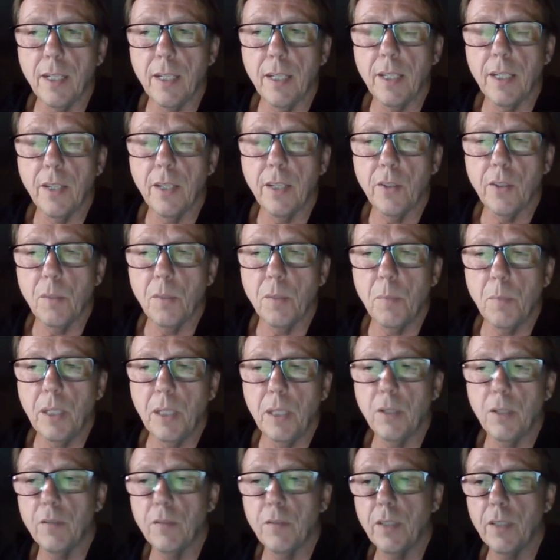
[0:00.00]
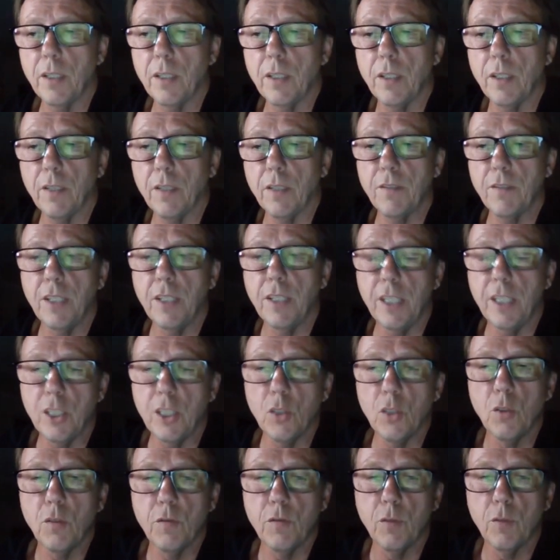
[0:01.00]
another bit of a very
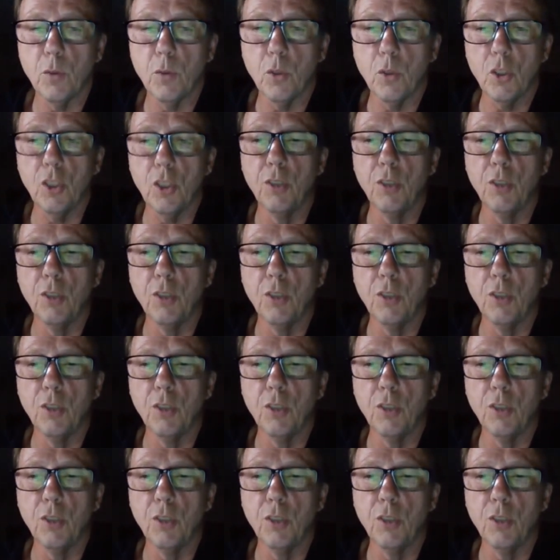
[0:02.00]
useful